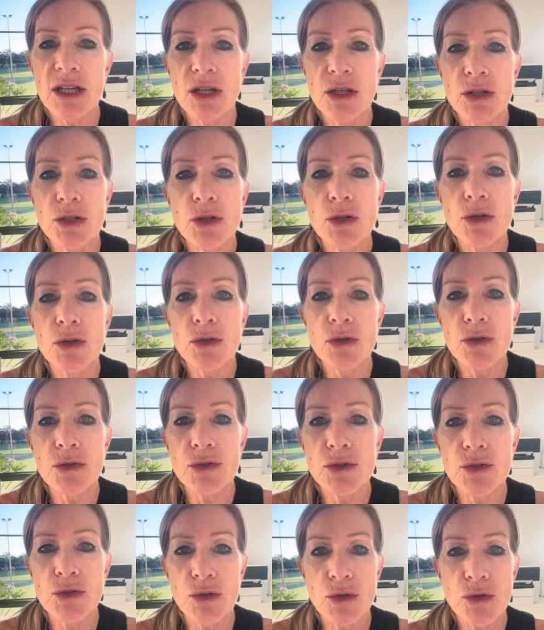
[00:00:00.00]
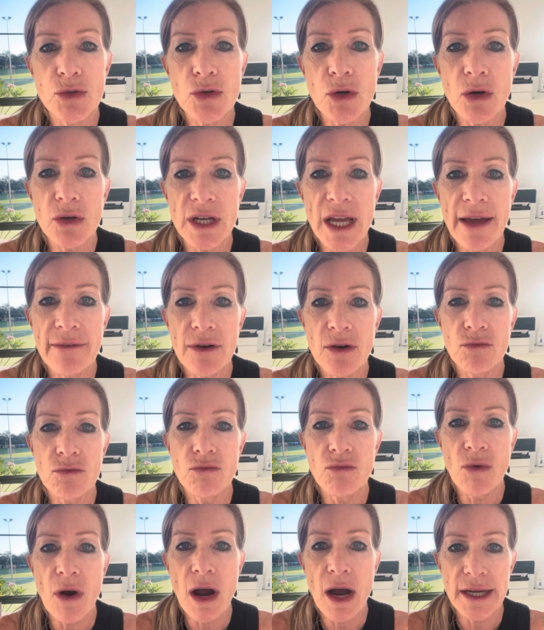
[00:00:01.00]
you do not have a
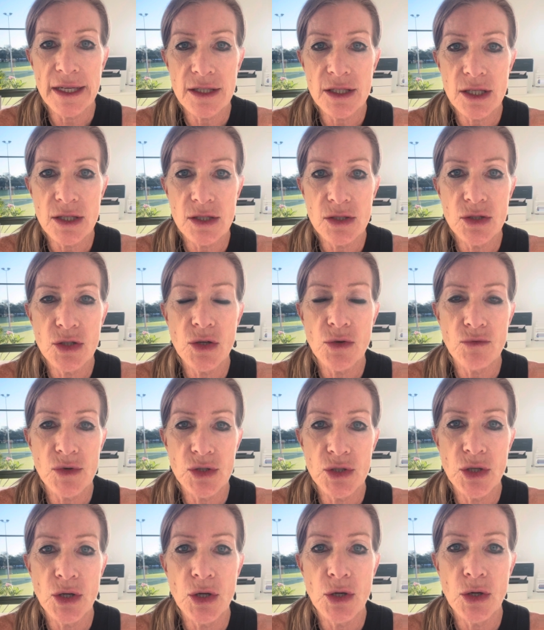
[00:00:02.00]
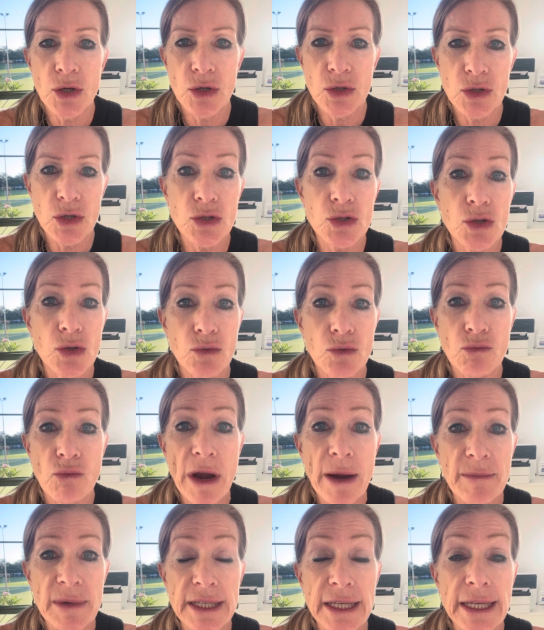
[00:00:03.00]
right to return to
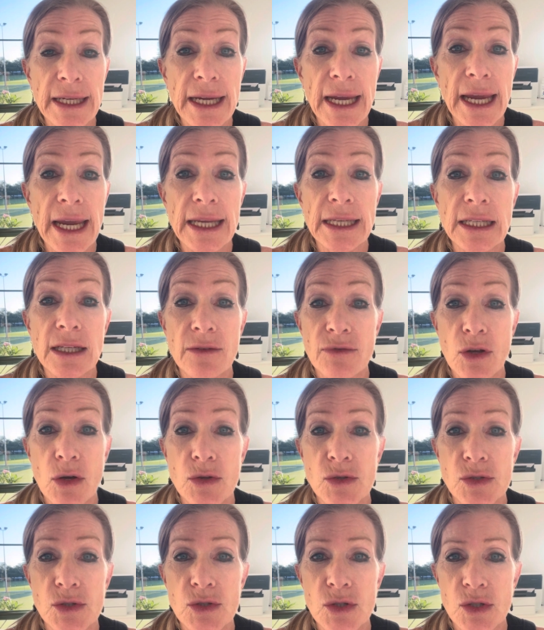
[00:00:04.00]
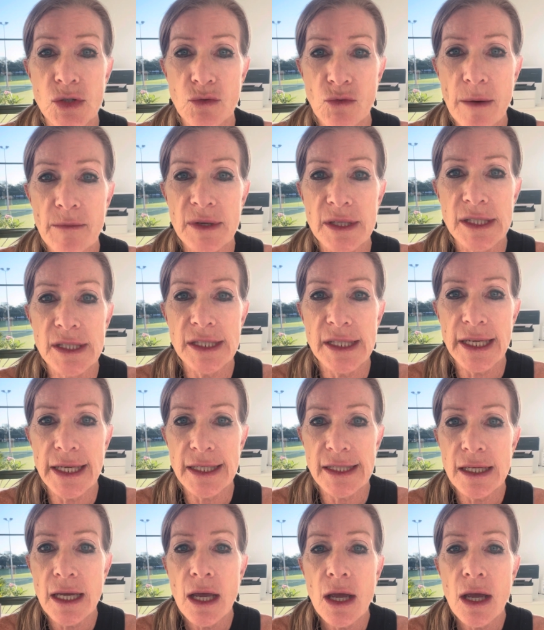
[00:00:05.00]
remedy any of those discrepancies.